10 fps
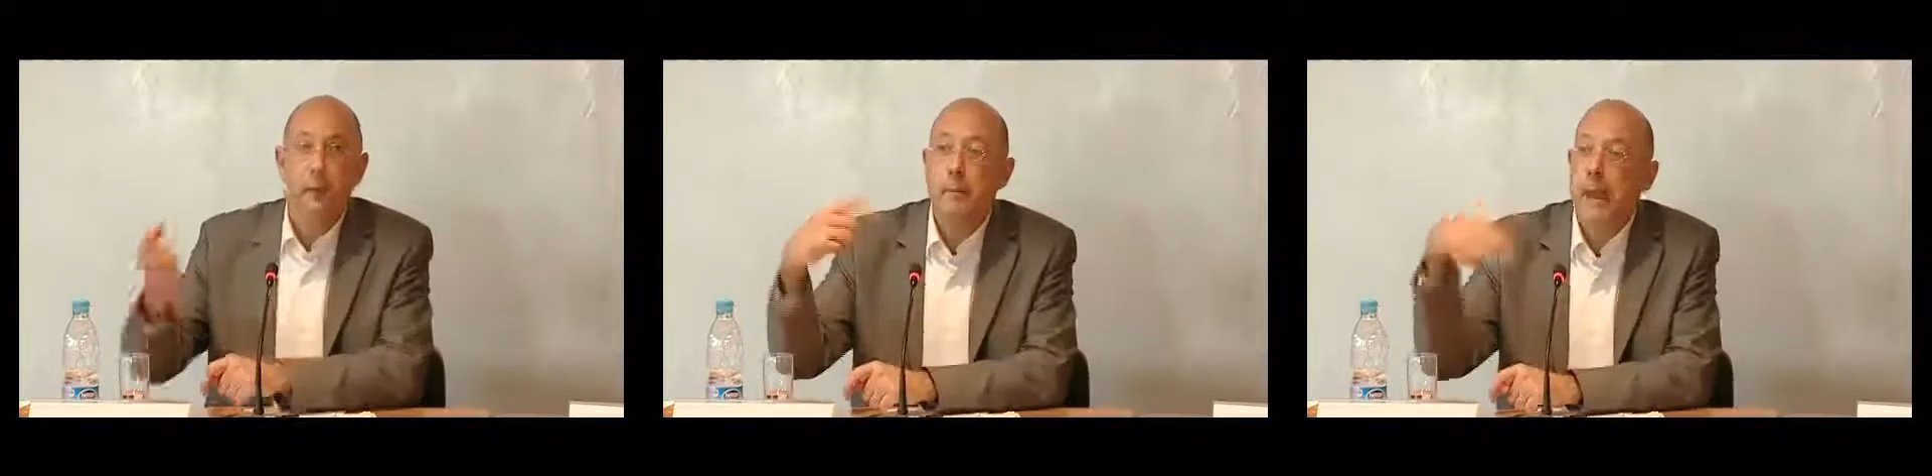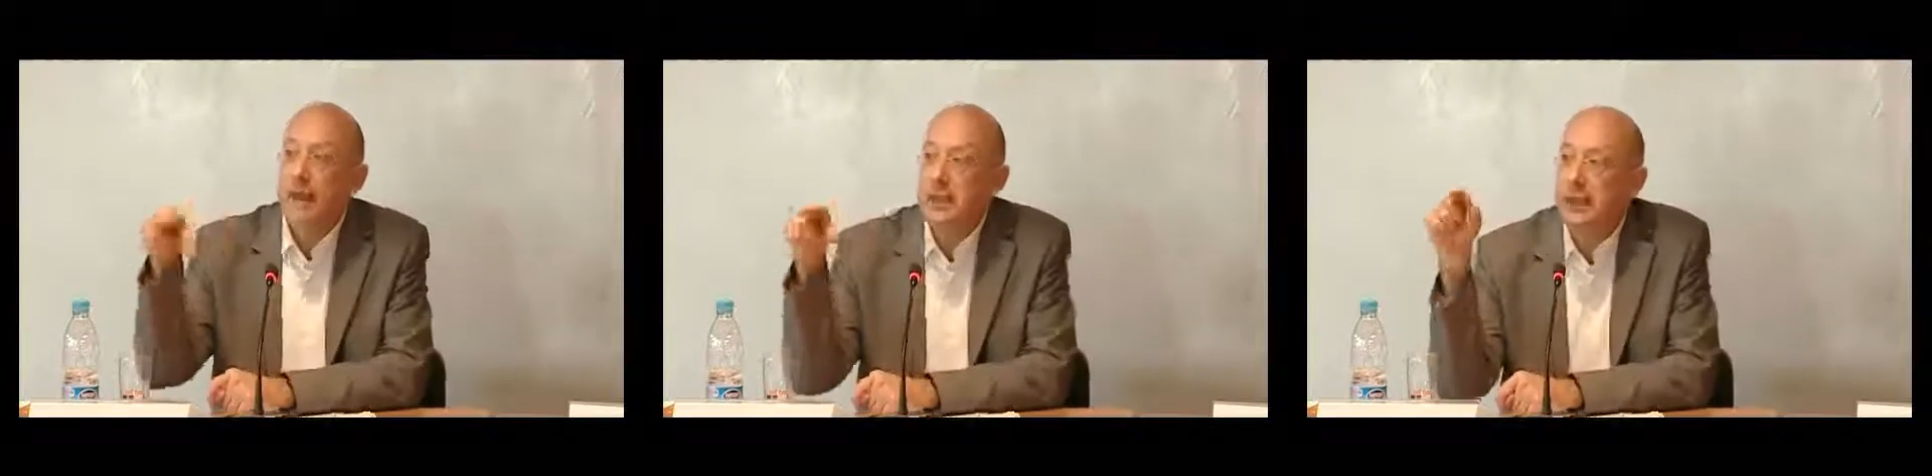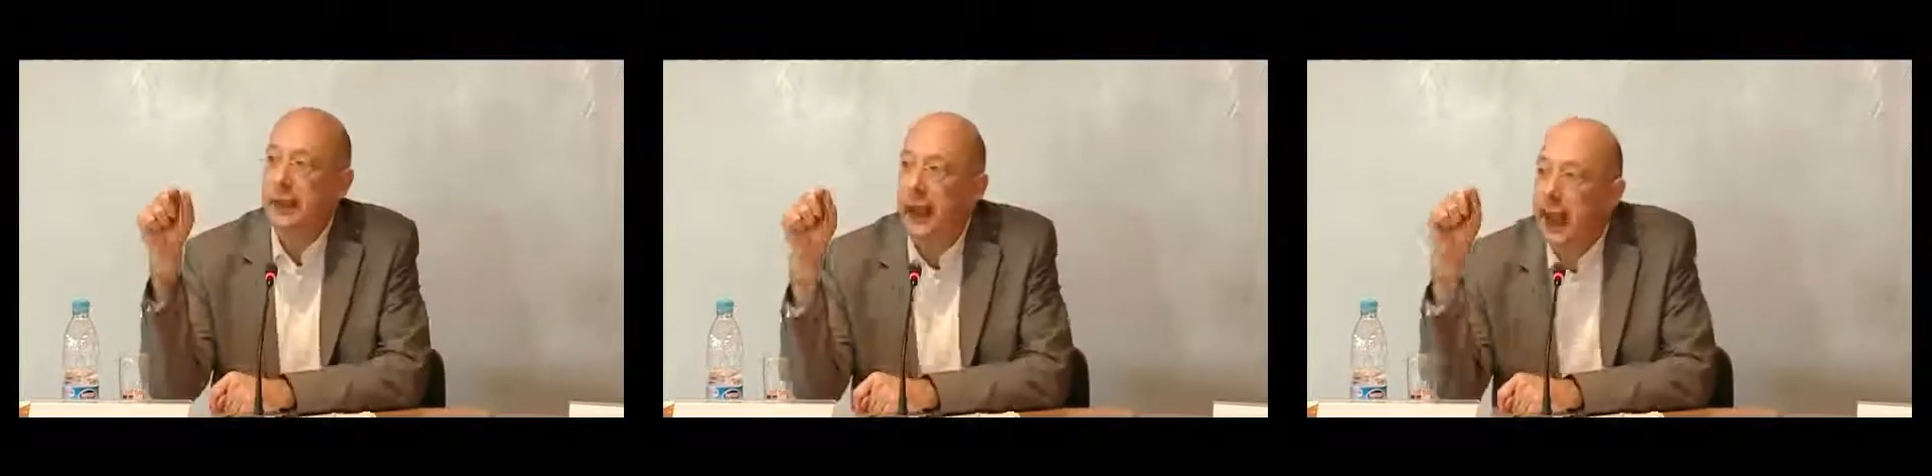
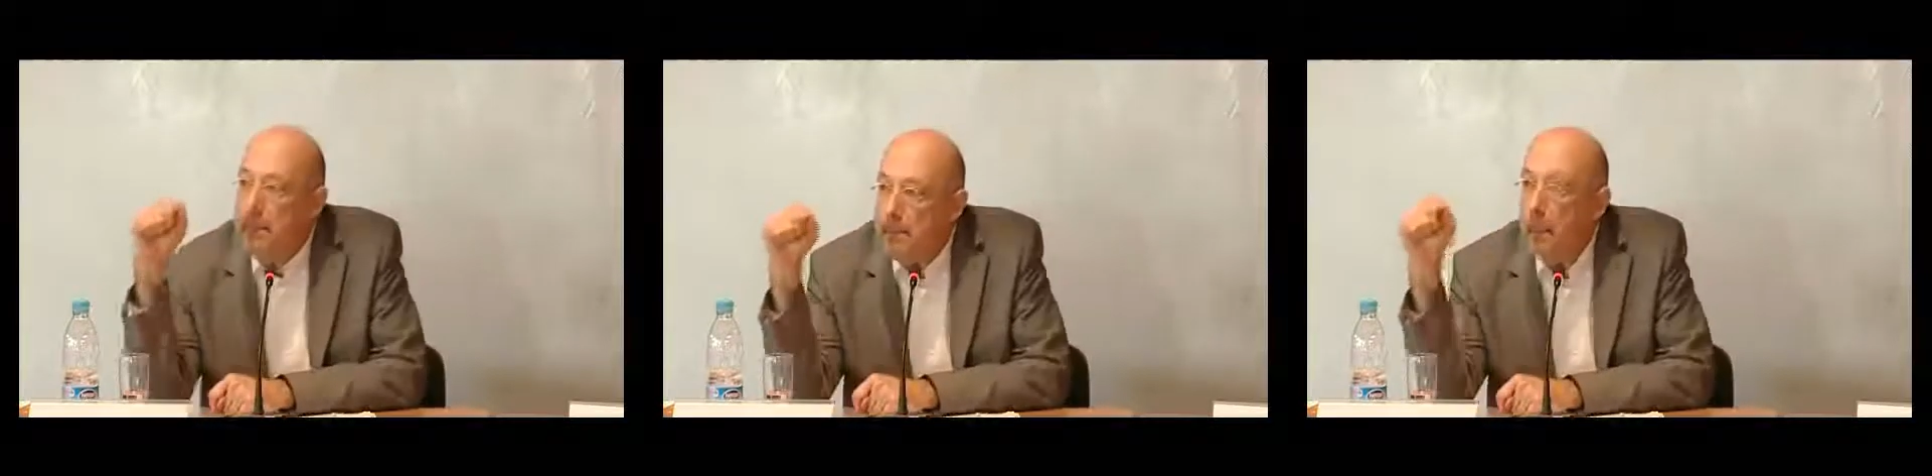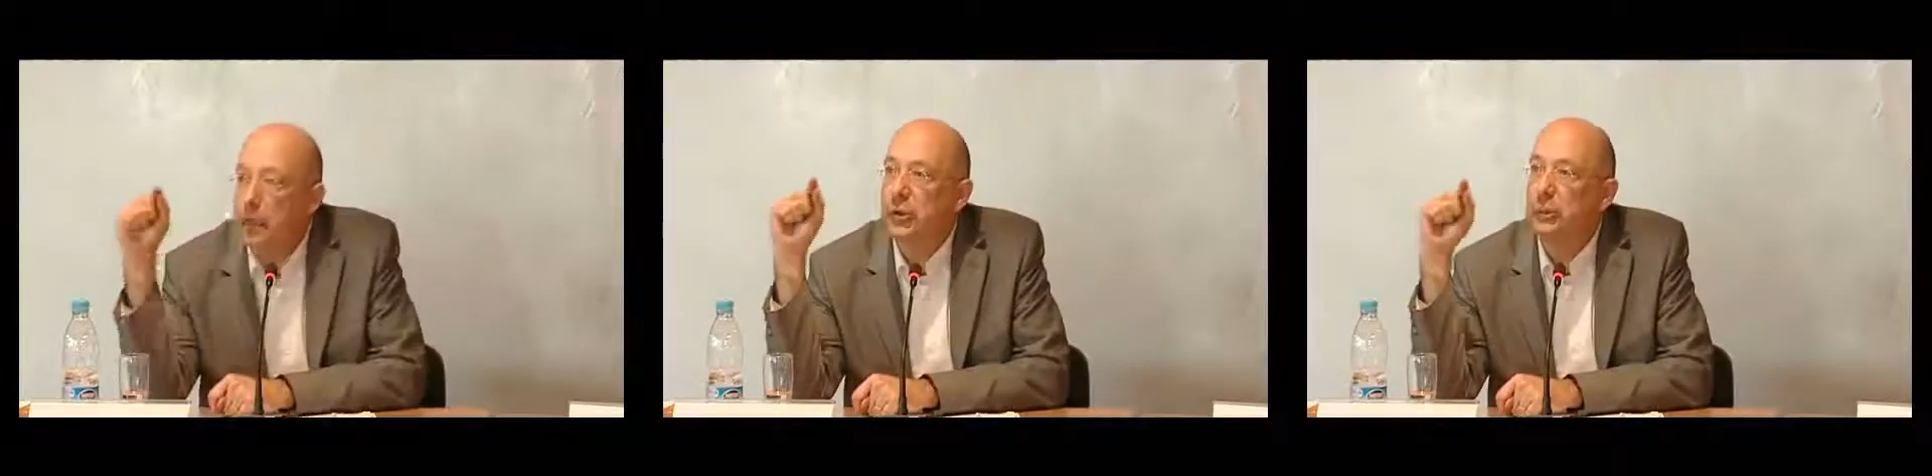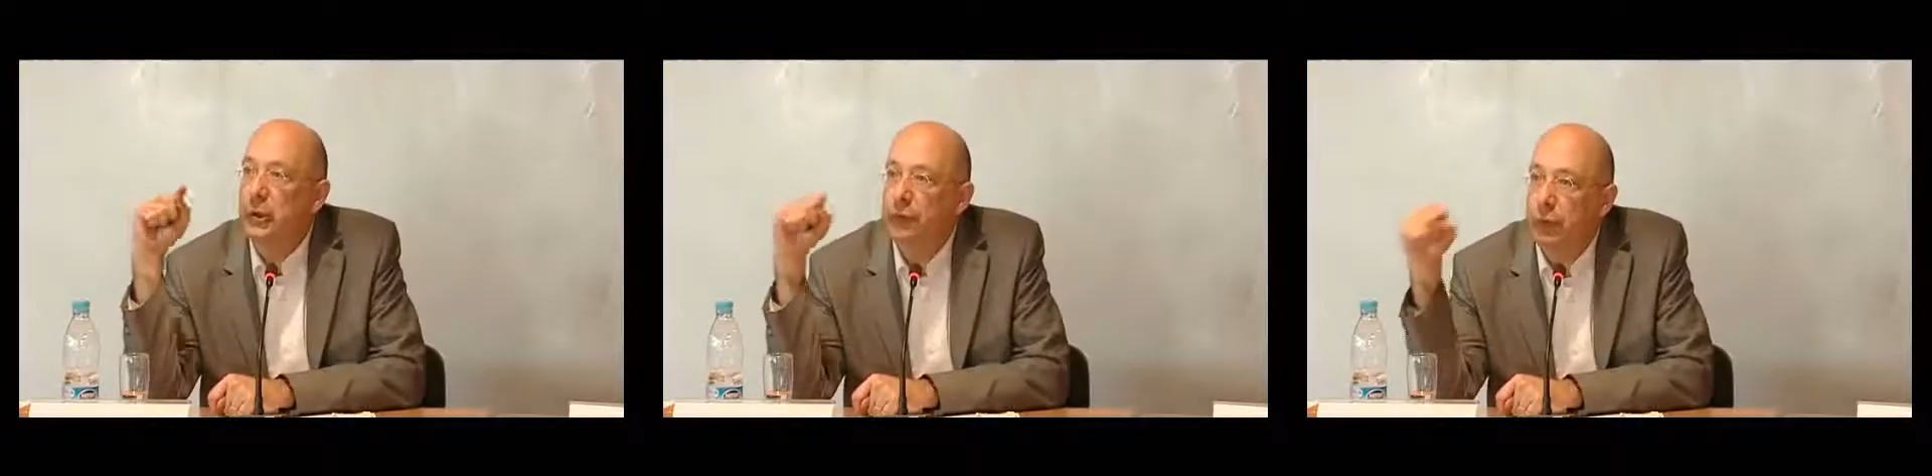makes it
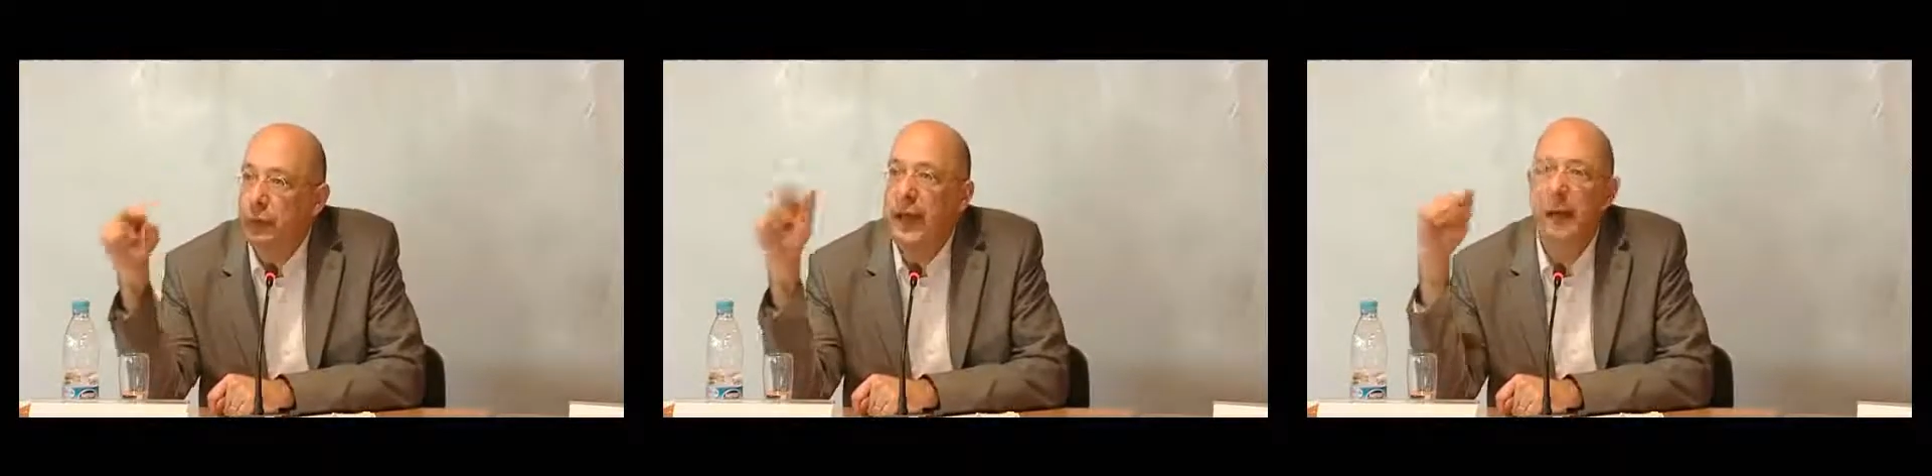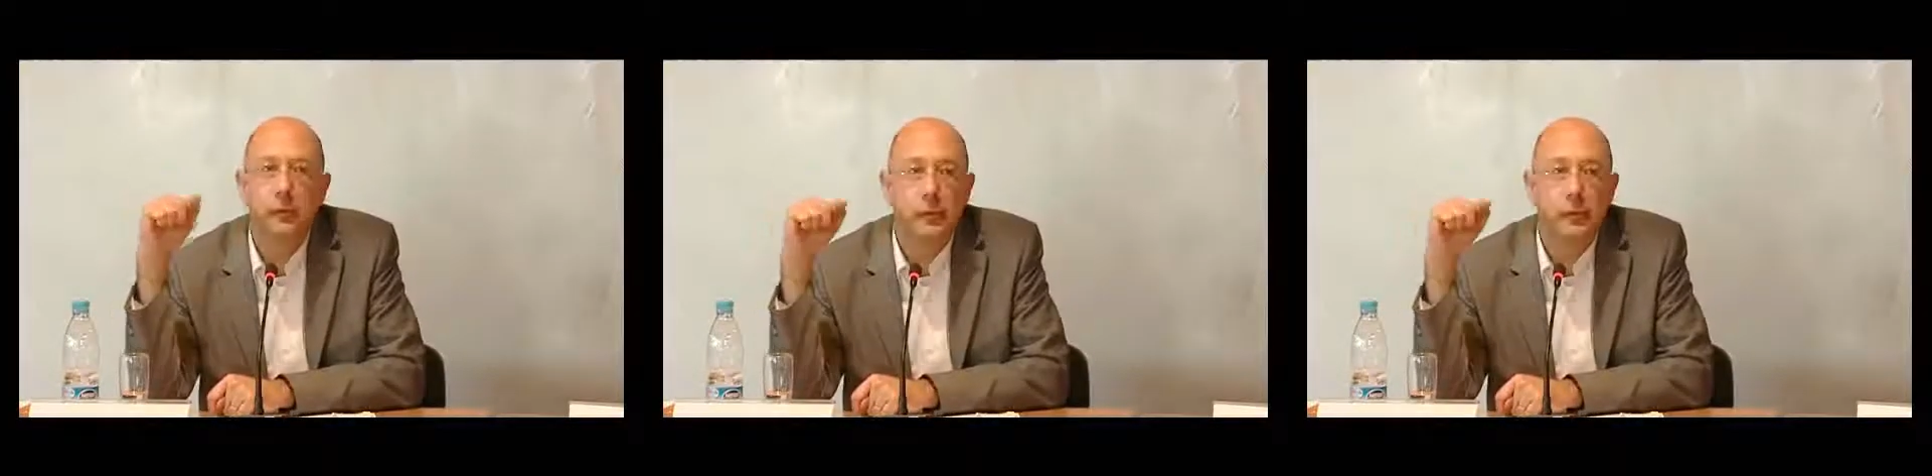impossible for them